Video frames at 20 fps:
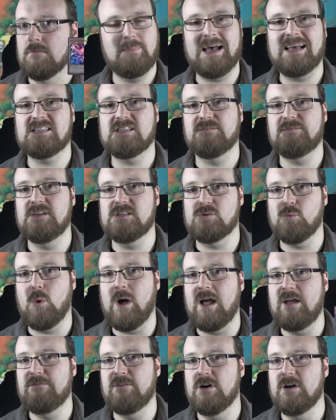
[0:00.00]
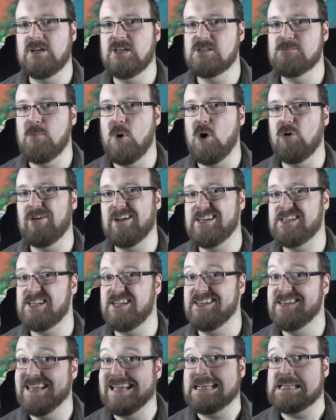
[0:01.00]
Pacifist wyvern is more into
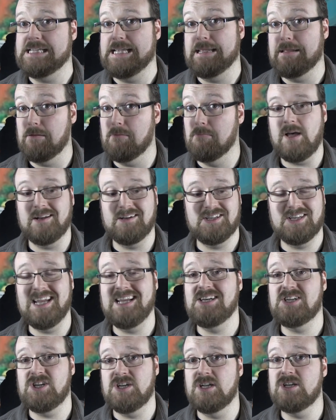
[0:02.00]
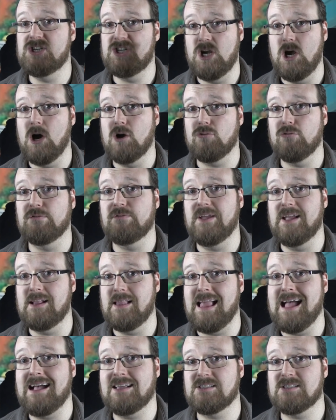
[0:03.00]
knitting and teaching a geography
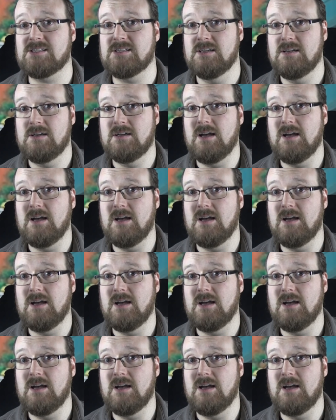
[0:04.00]
class